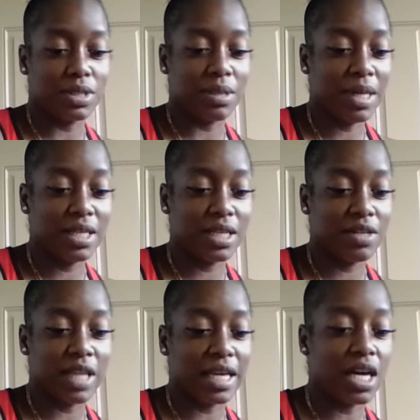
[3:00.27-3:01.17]
Somebody could
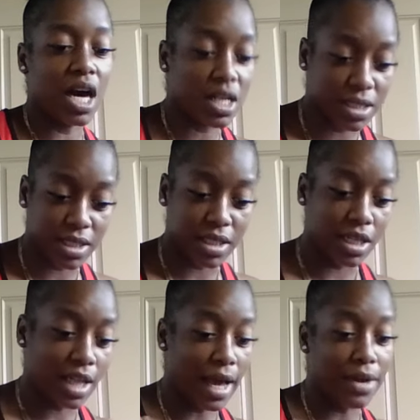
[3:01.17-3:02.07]
have like
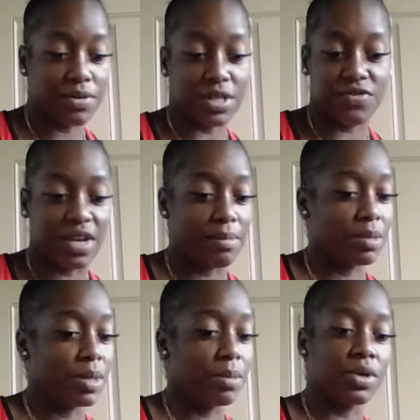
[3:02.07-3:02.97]
constantly lied on this family
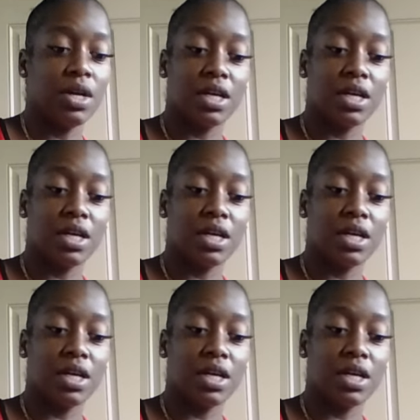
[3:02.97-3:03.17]
member,